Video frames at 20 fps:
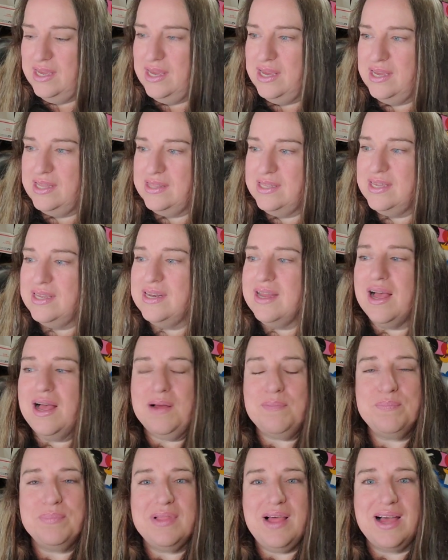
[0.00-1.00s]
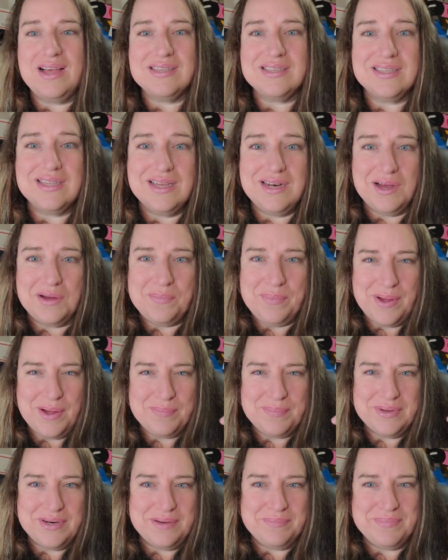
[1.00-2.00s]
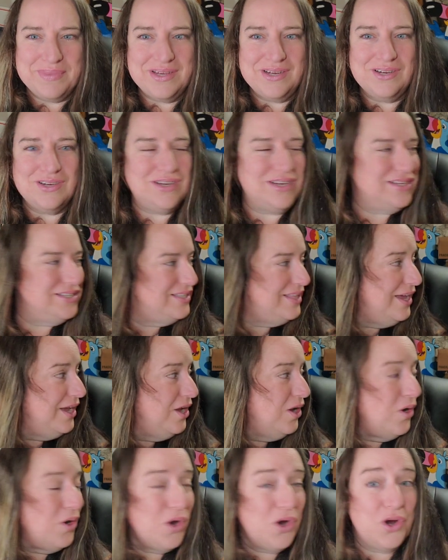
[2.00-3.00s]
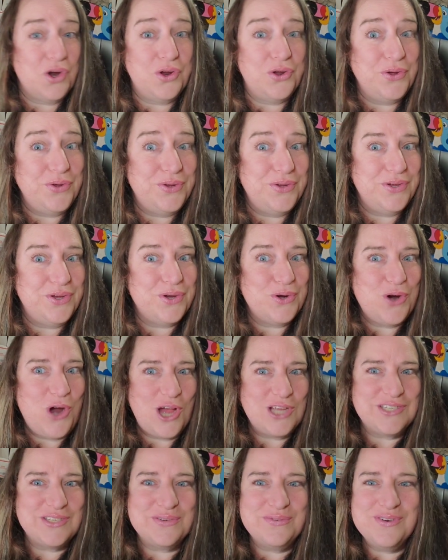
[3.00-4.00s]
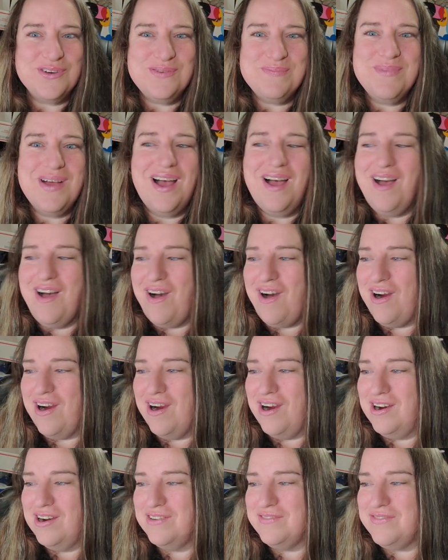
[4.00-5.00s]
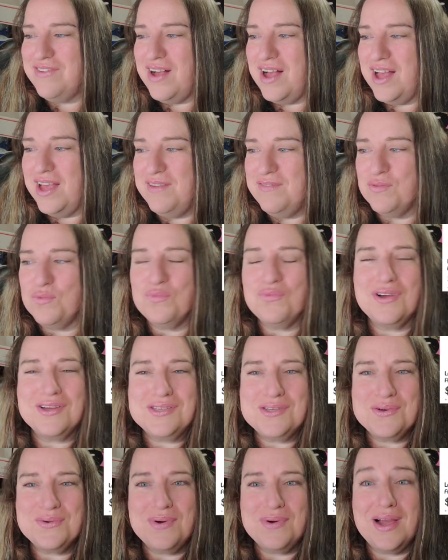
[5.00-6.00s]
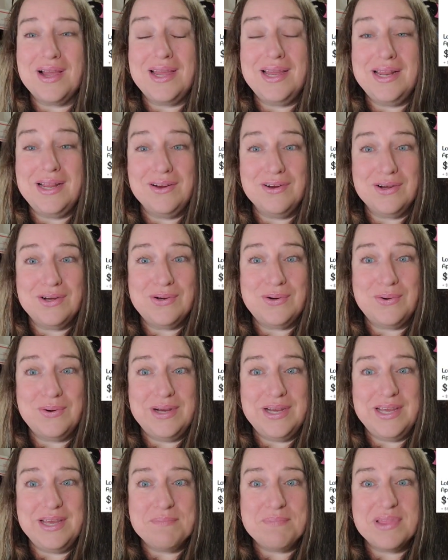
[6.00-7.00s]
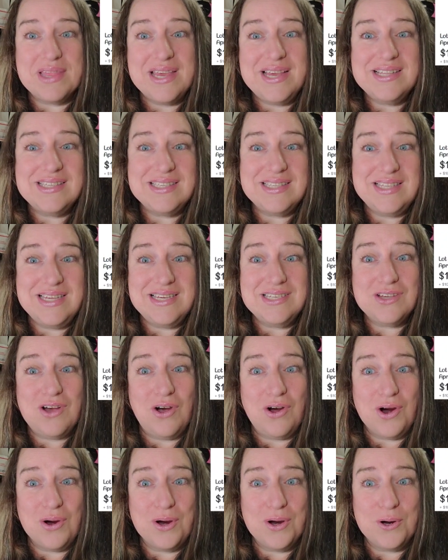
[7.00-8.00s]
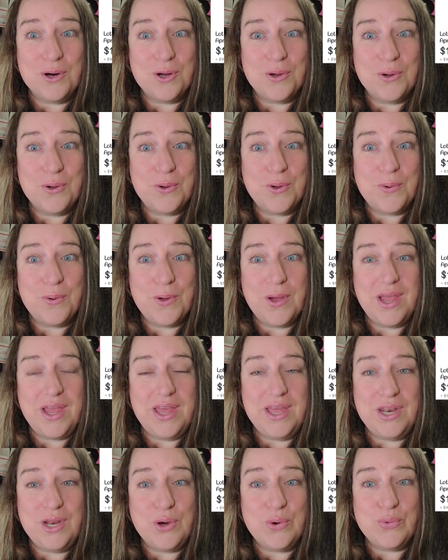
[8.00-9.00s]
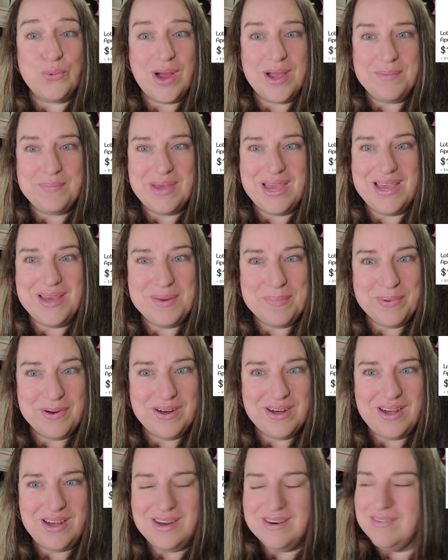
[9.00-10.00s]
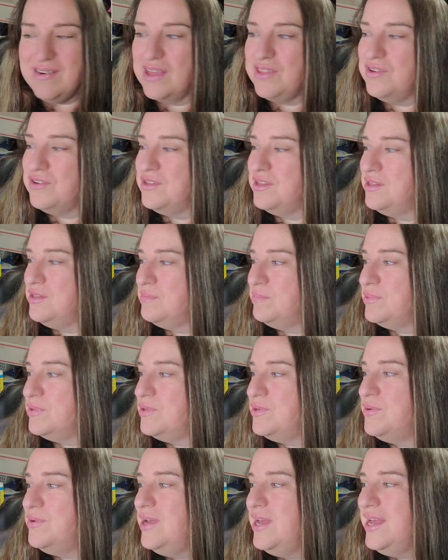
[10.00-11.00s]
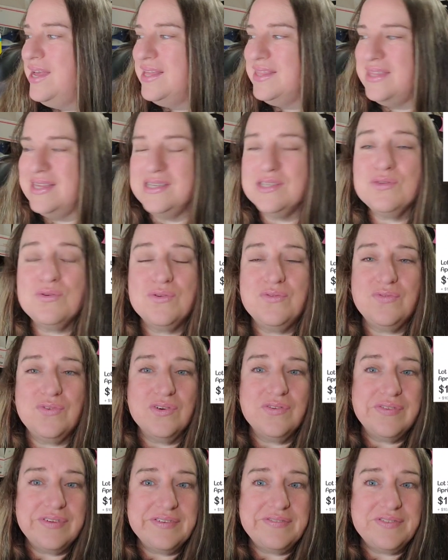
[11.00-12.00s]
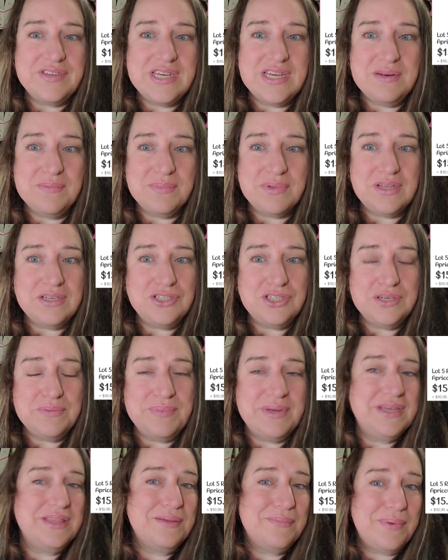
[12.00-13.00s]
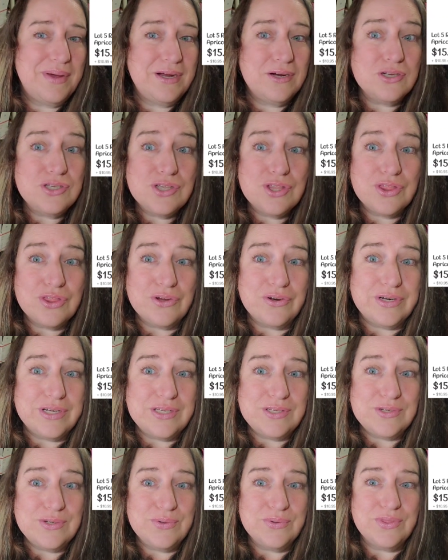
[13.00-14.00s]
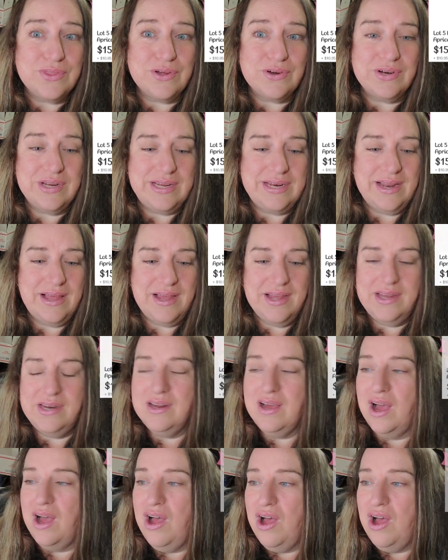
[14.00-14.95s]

And then up last, and I'll pop it up there because they are across the room, are five Russell Wright Iroquois plates. These are and ripe apricot rather than the blue. They sold for fifteen plus shipping. The buyer's thirty-two thirty-nine